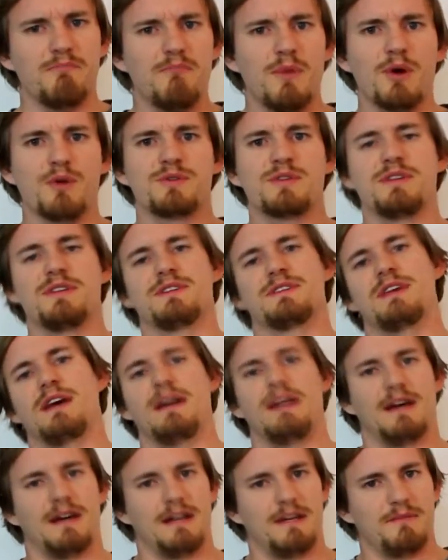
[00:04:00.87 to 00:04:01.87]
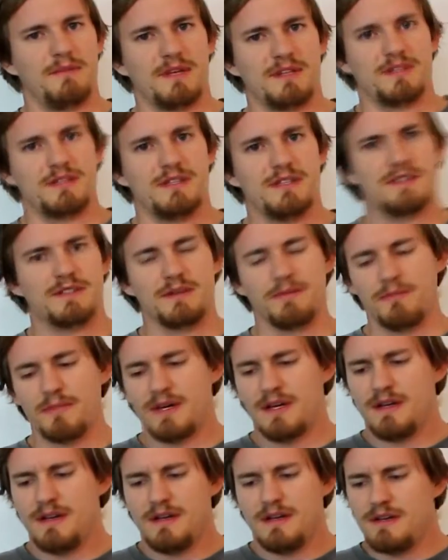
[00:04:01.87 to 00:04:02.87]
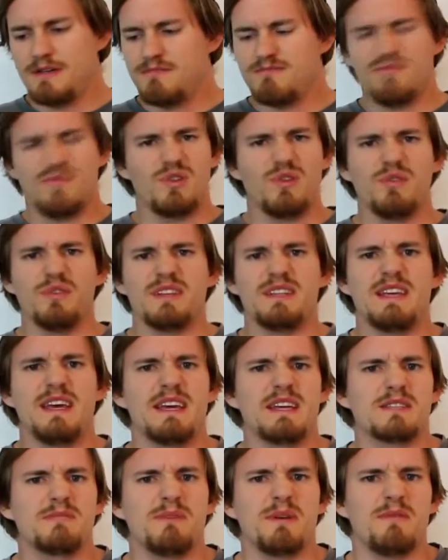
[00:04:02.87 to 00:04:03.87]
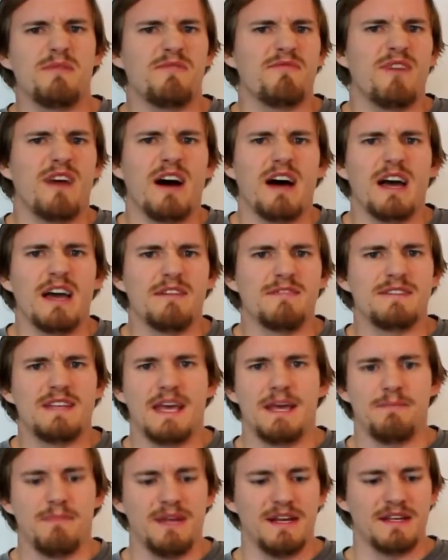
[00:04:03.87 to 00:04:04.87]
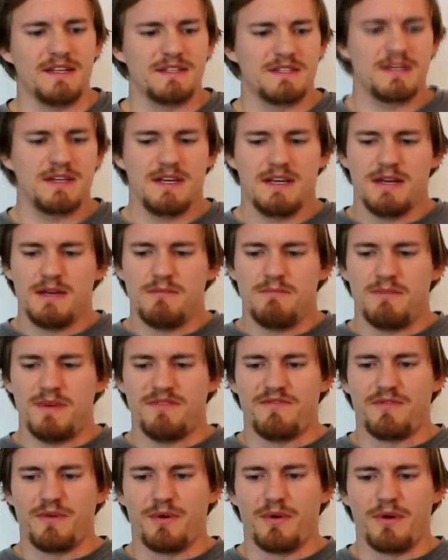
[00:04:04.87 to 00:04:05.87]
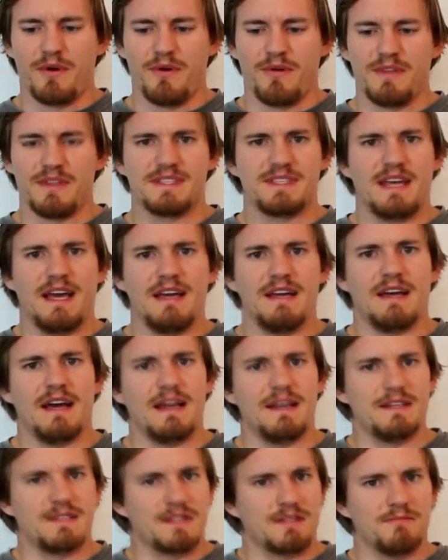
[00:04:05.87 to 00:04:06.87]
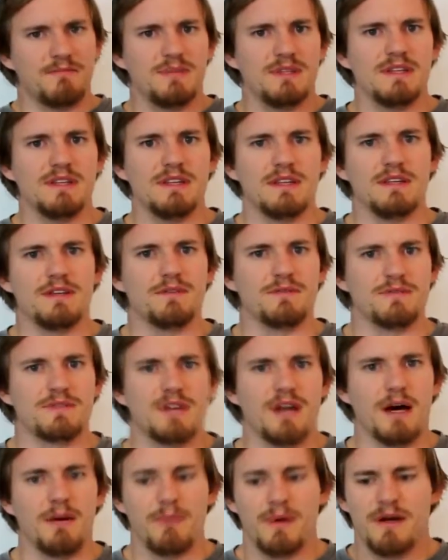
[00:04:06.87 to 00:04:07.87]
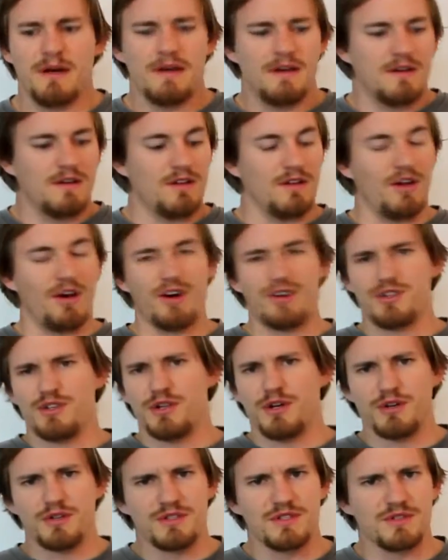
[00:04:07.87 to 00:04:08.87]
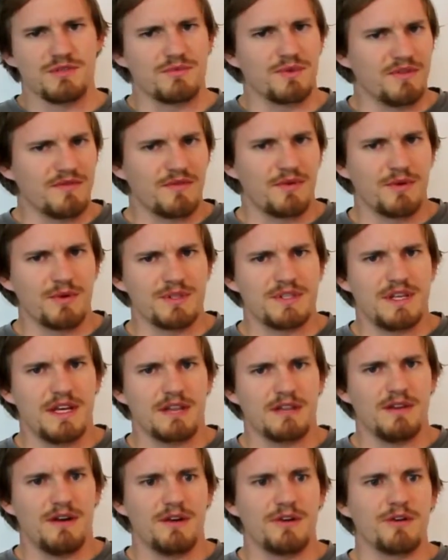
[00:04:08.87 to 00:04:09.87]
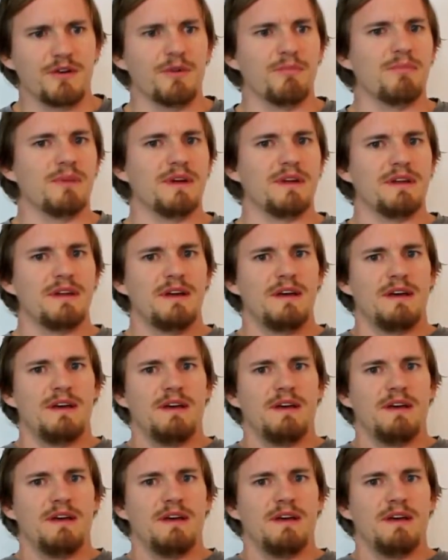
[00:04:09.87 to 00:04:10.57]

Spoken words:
most of the cyanide in my system. It only takes maybe 5-10 minutes before the cyanide is completely used up. Larger doses would of course take longer, but